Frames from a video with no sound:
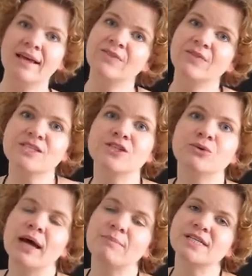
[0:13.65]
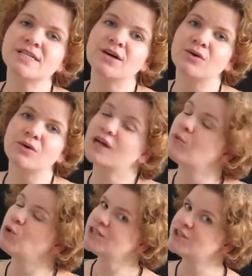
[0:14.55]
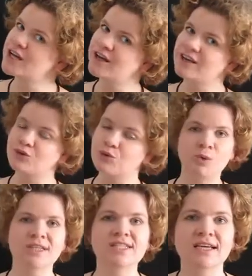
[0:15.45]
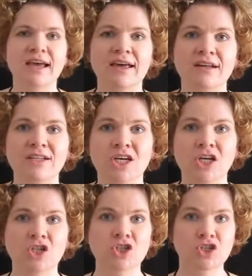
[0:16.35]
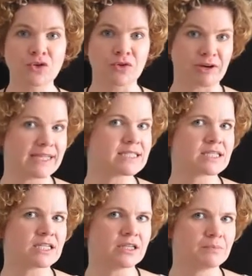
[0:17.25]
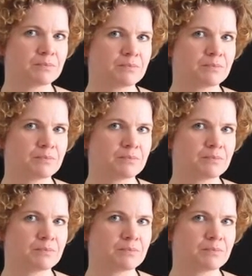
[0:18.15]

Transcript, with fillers: In this new episode I want to take you once again to the Red Sea.